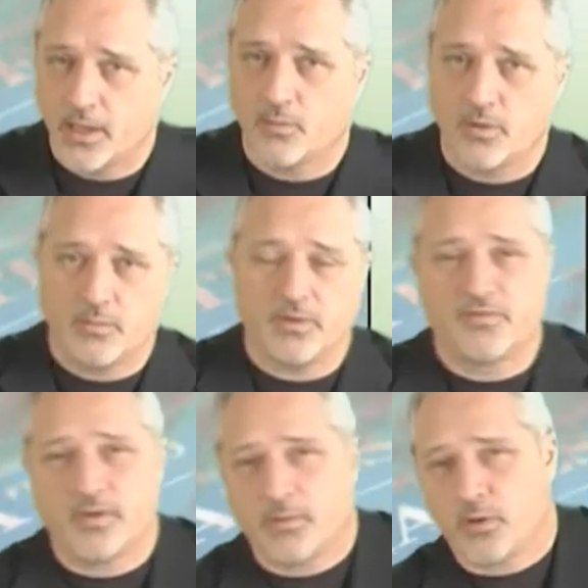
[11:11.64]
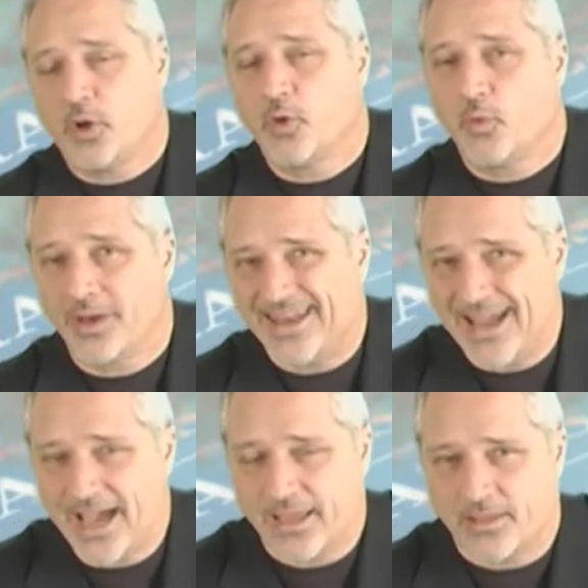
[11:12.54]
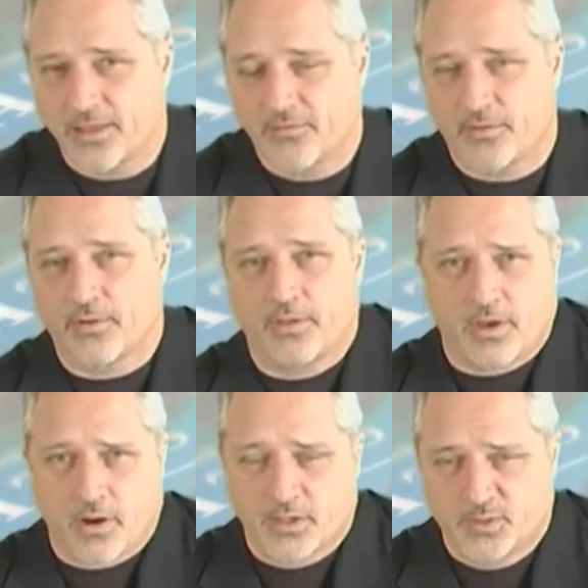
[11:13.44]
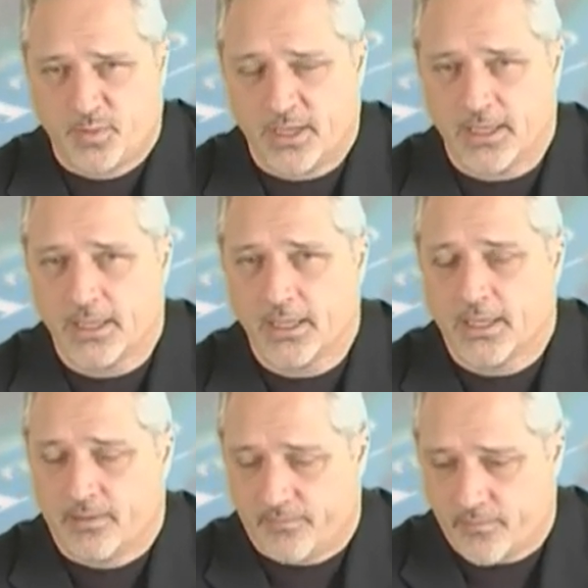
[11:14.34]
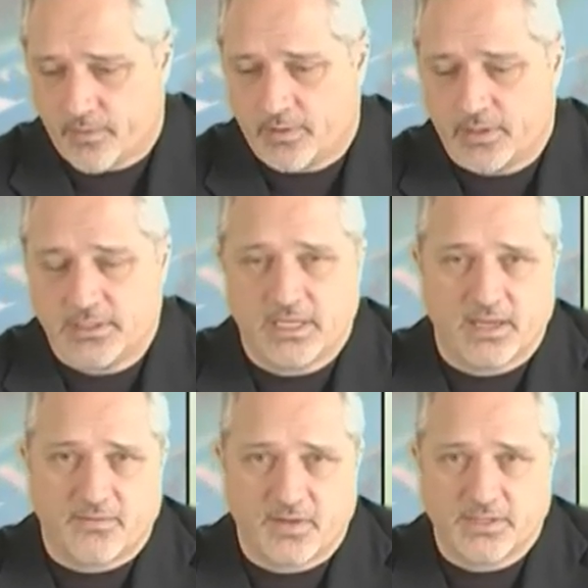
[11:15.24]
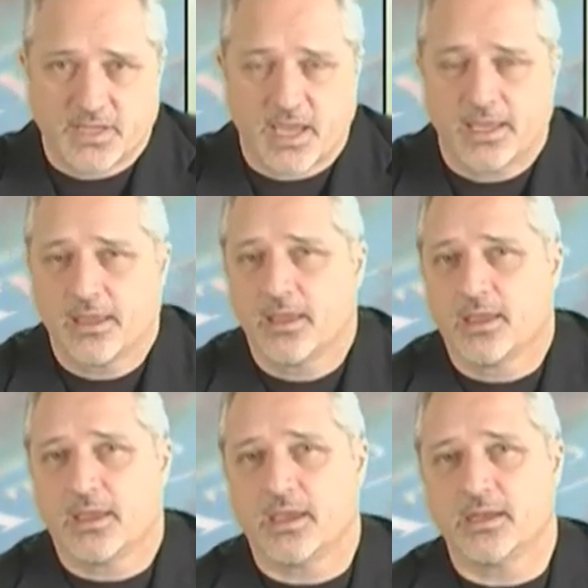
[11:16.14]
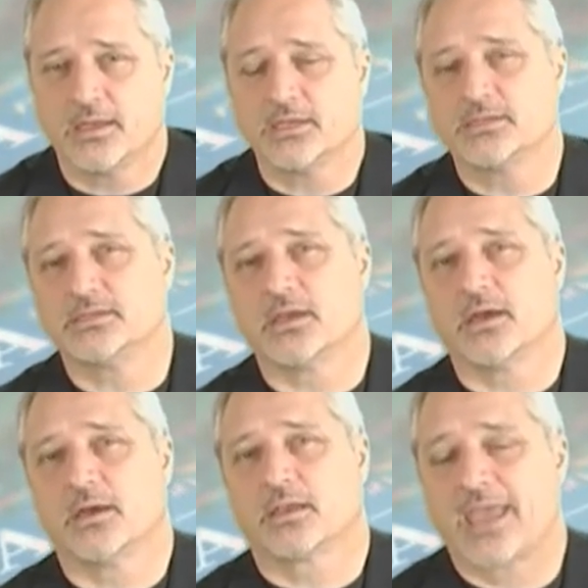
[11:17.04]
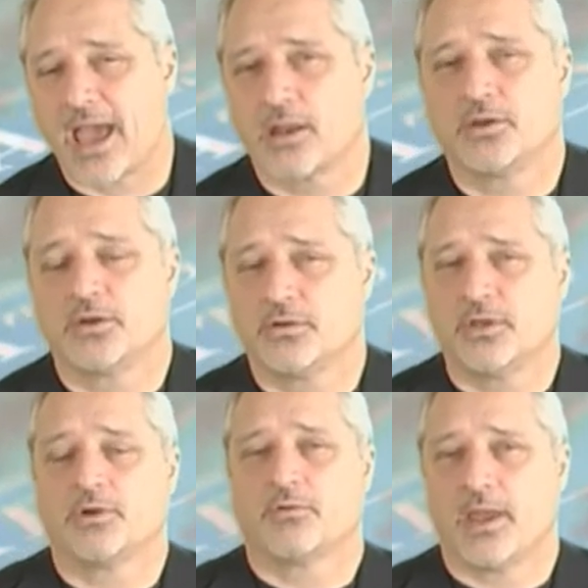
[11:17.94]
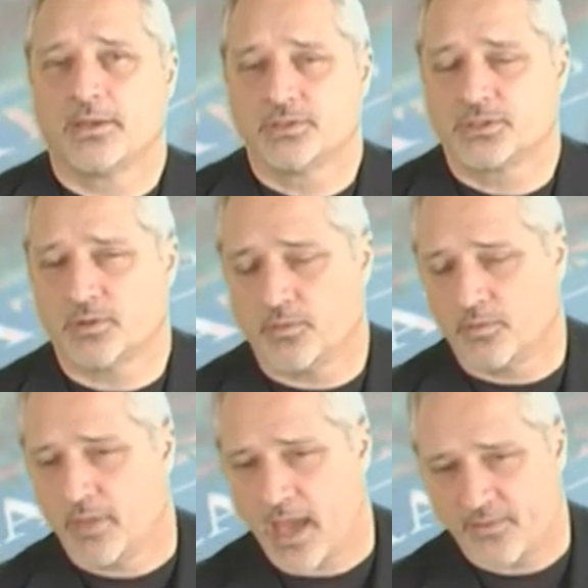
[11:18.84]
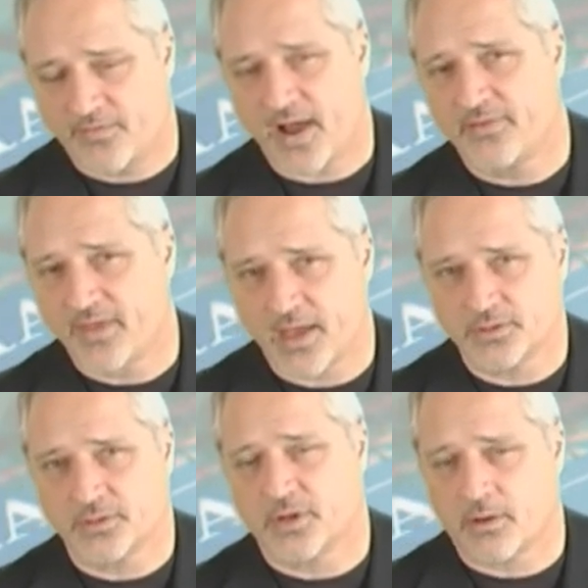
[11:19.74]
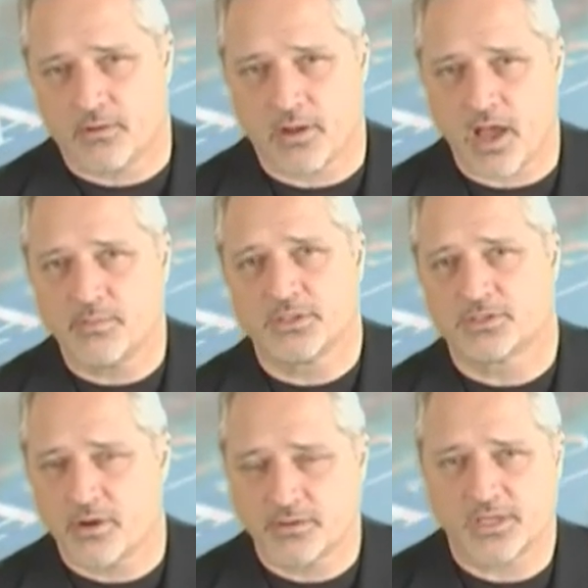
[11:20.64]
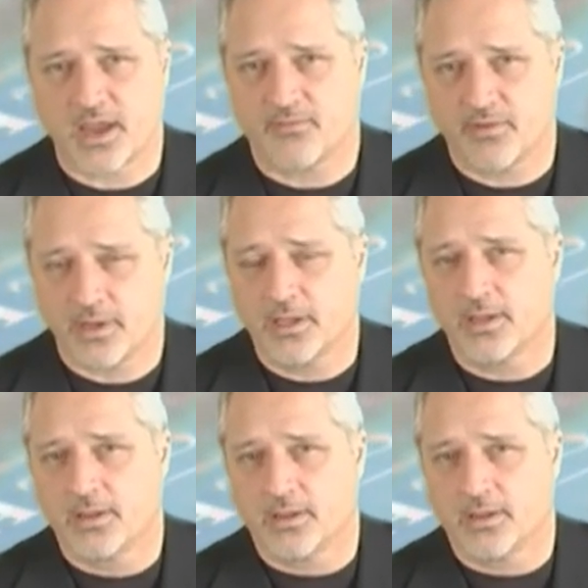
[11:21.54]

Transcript: it would be February 29th for the RSP. For the TFSA, it is calendar year end, so that $5,000 allotment starts every